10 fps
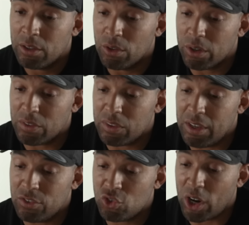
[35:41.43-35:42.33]
Look at
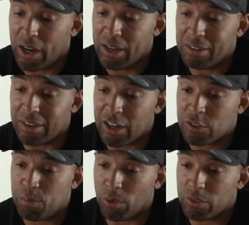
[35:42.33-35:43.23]
these Chinese
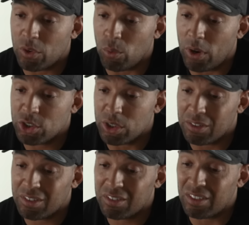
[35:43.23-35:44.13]
exports to Russia.
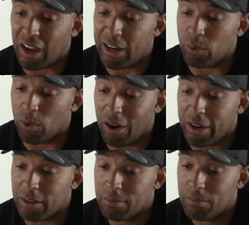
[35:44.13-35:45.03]

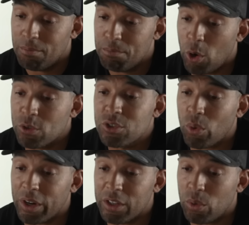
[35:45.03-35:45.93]
Skyrocket
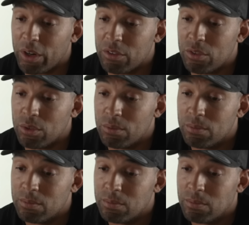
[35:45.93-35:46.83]
post-2022.
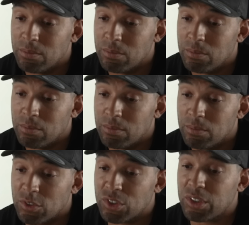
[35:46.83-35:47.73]

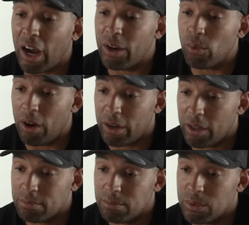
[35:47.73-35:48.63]

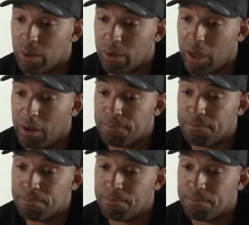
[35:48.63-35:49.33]
Skyrocket, okay?